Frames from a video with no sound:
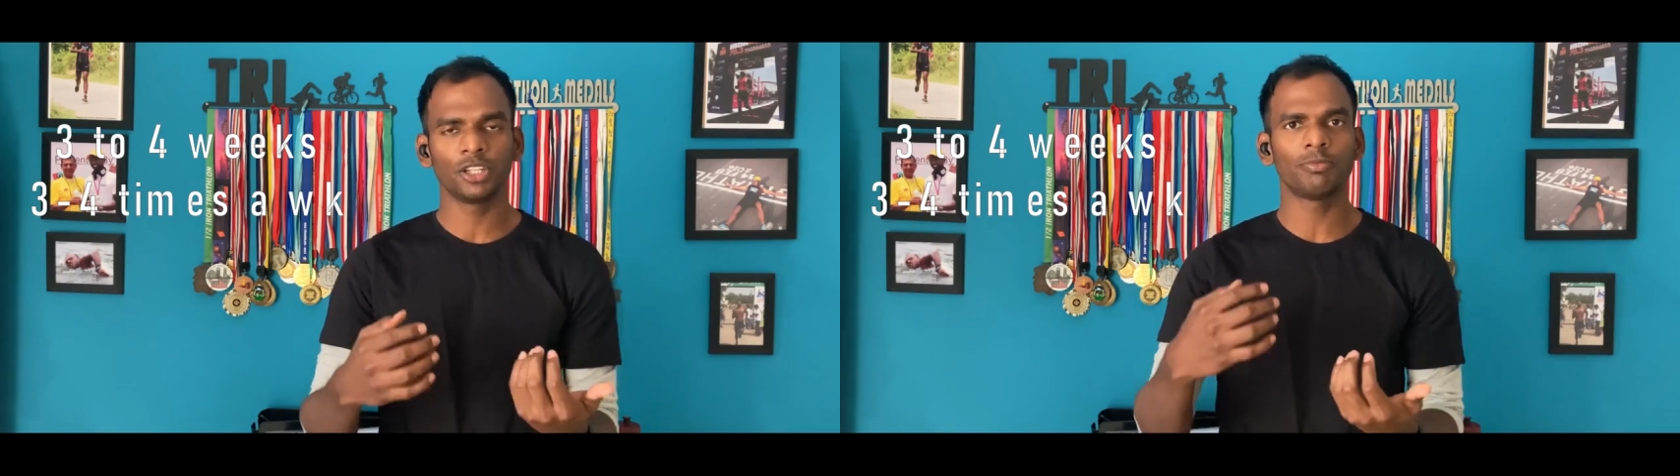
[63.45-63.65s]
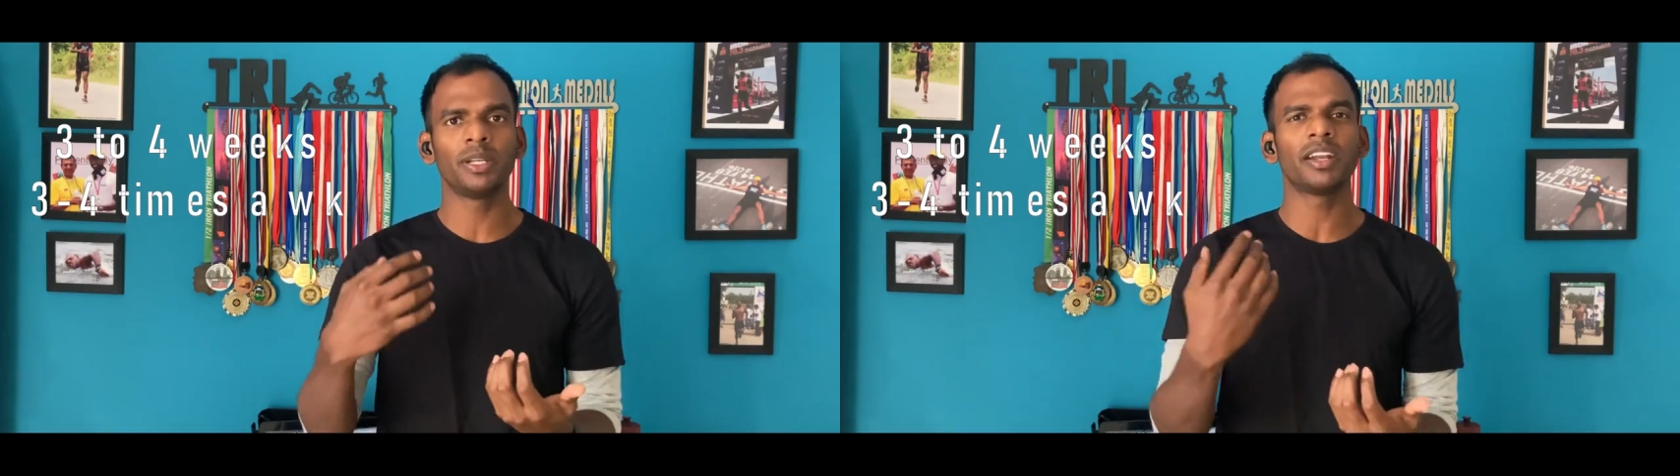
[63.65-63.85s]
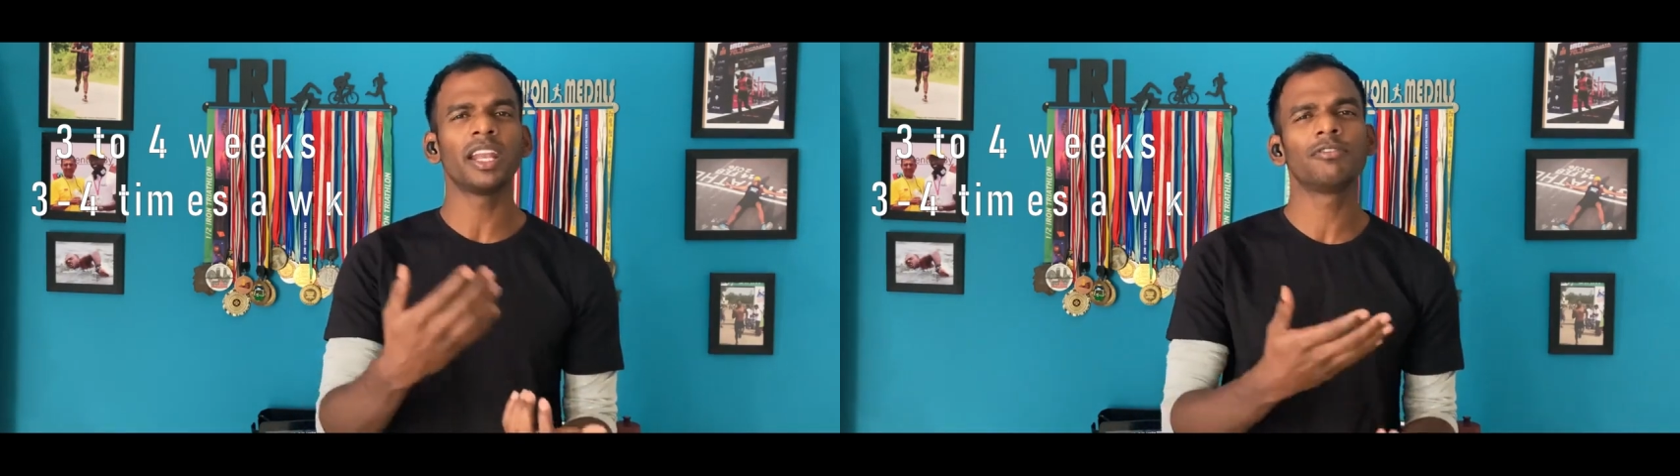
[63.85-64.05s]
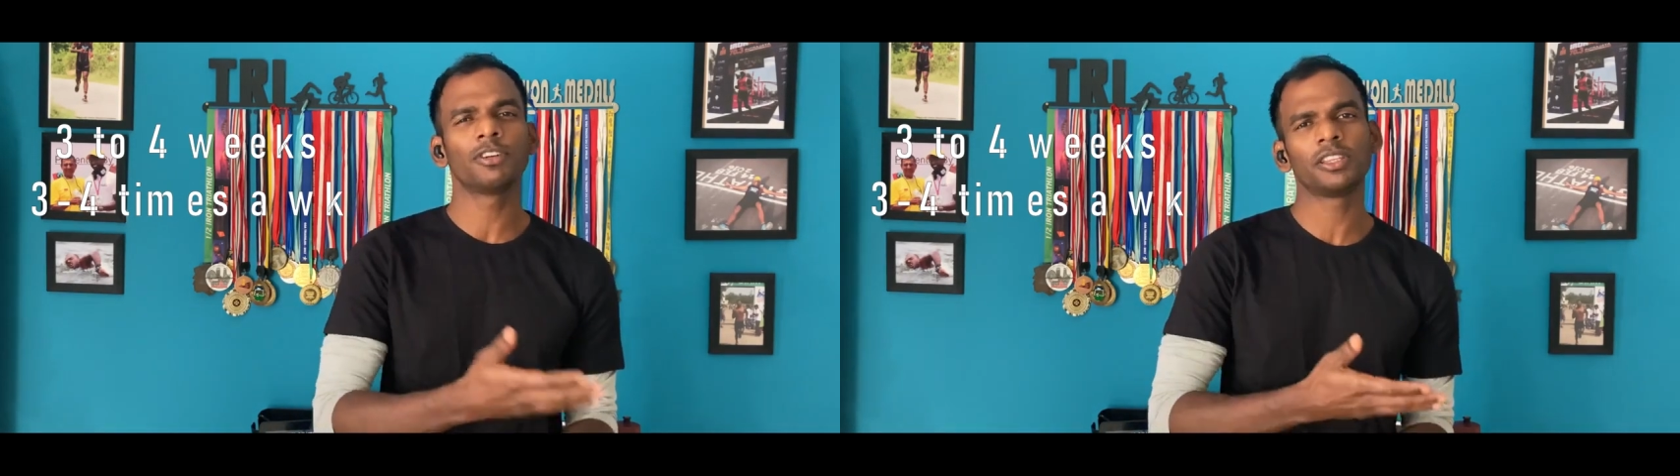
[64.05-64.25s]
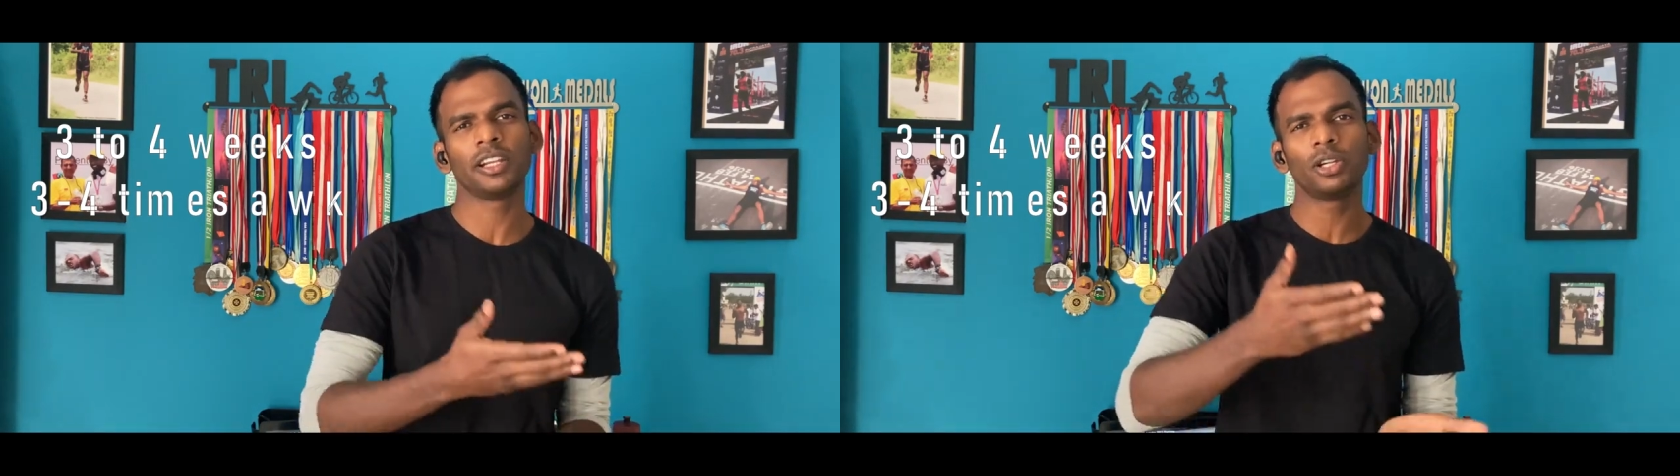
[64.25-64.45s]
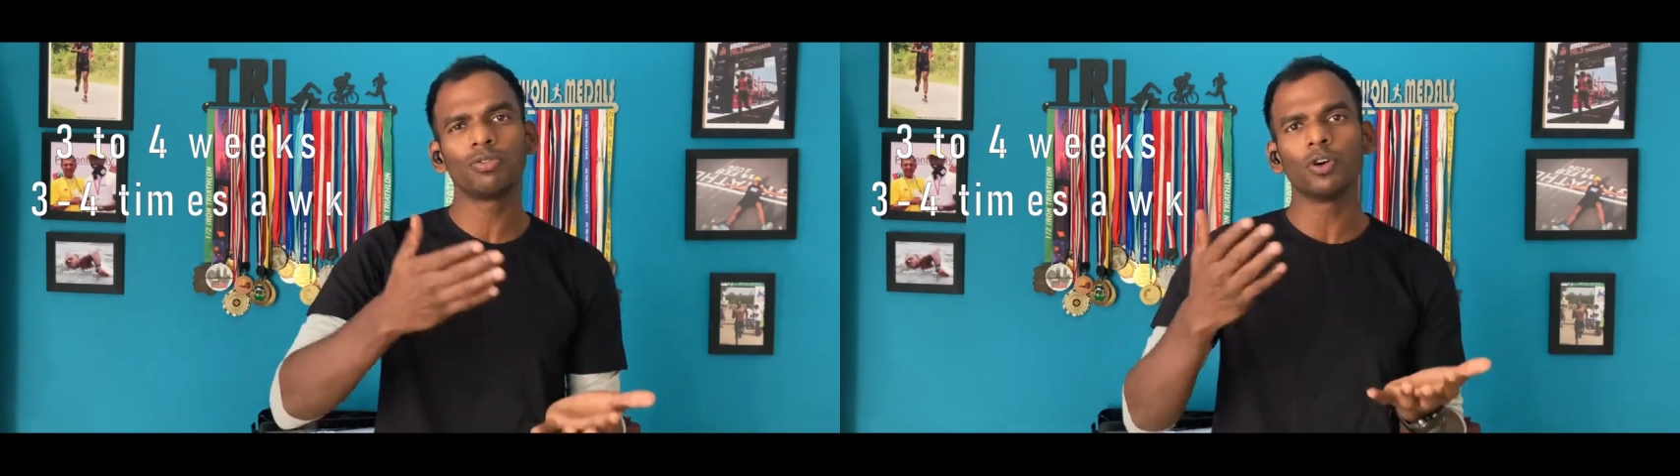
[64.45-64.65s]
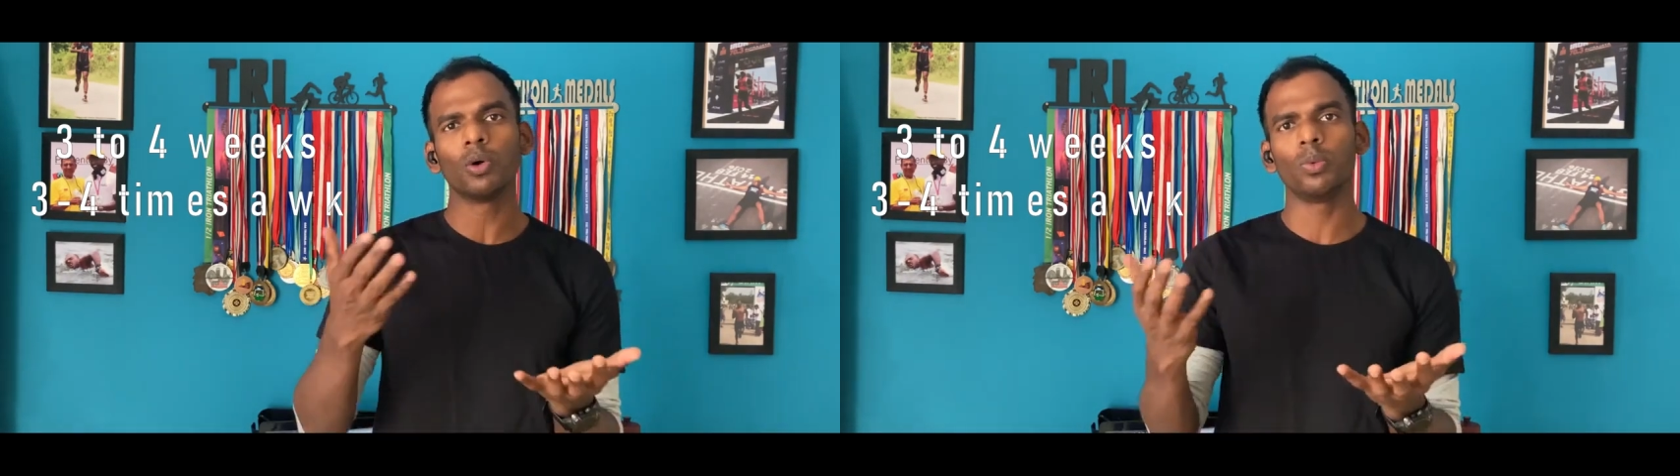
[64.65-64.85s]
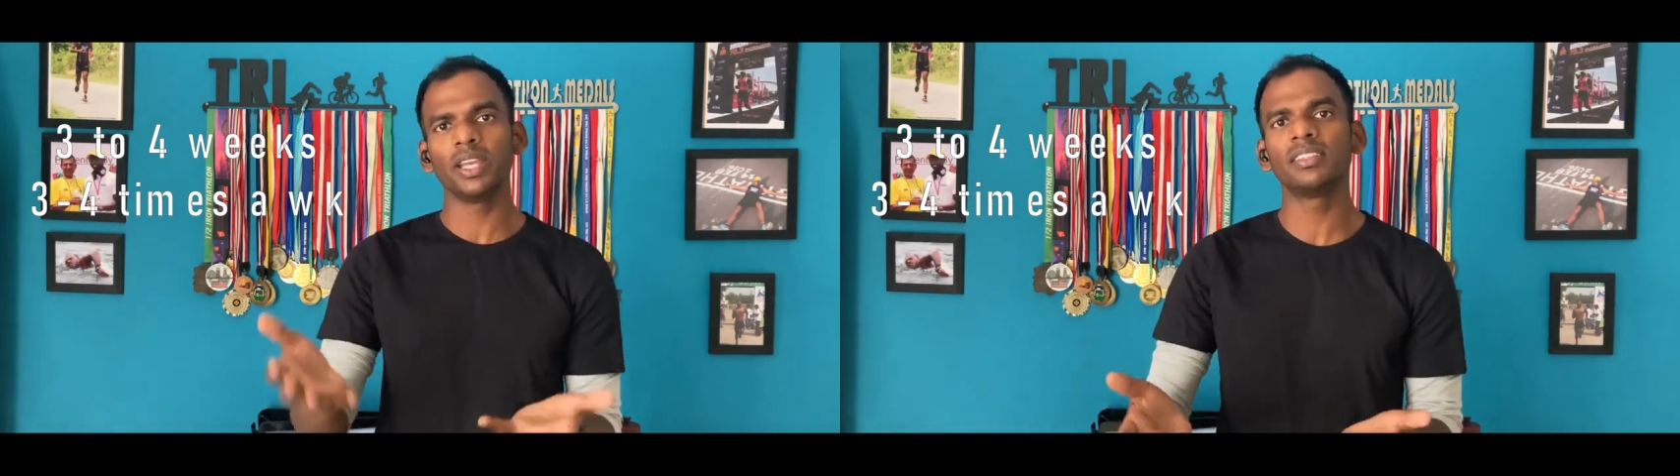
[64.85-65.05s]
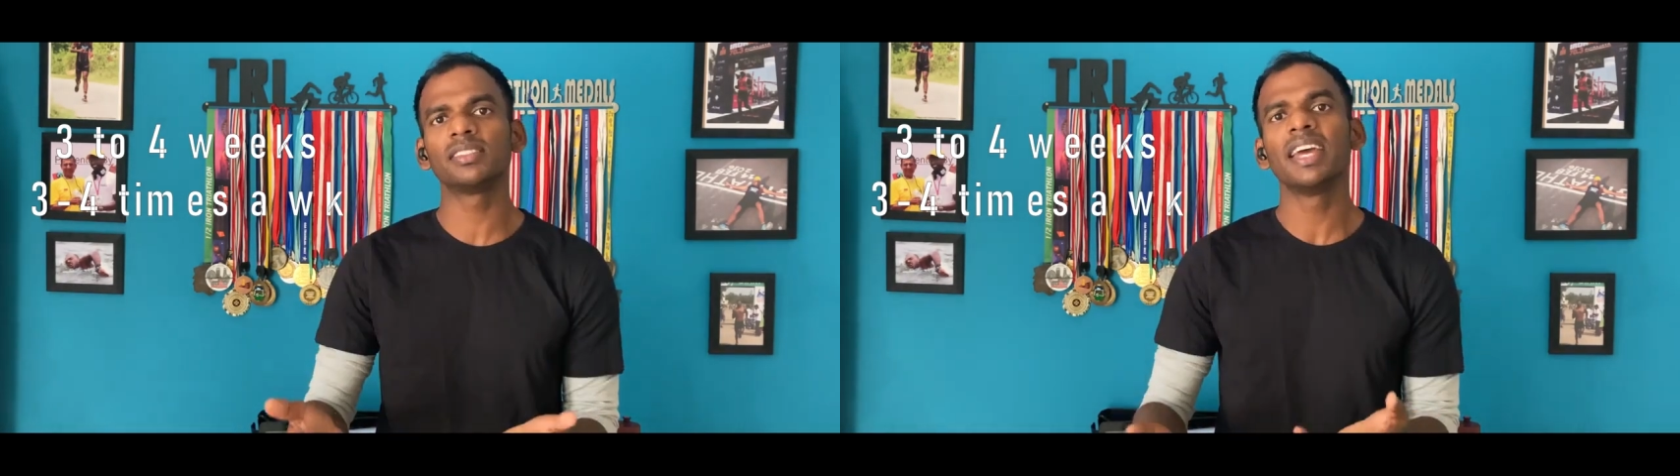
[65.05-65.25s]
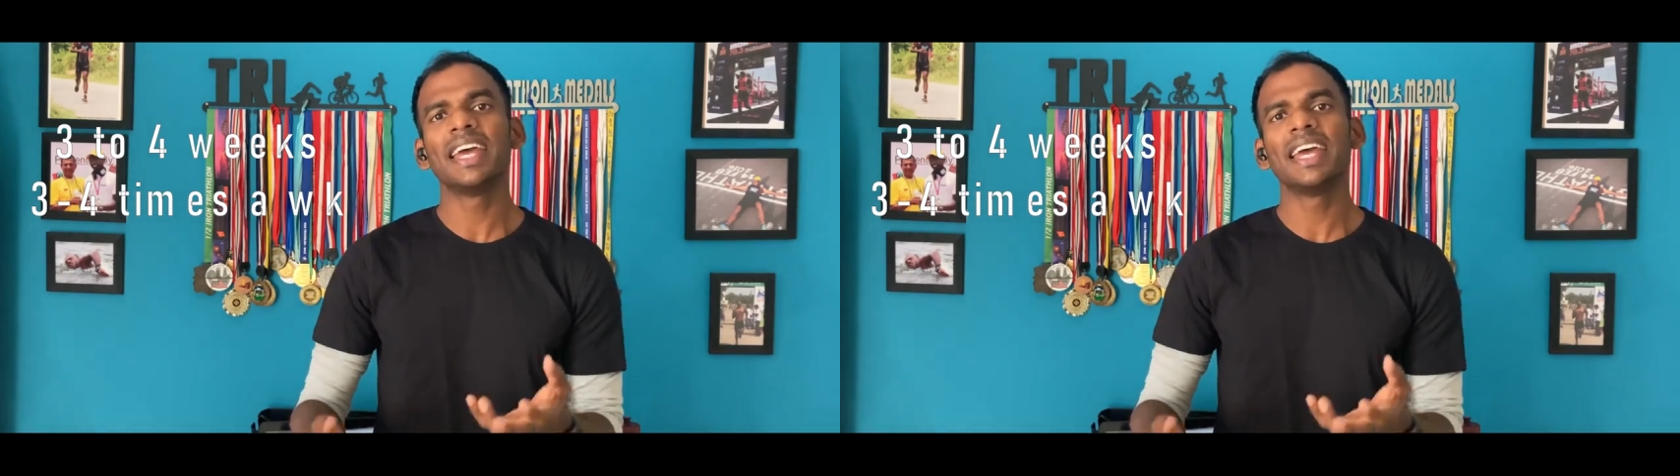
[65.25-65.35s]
you've been running for 3 to 4 weeks,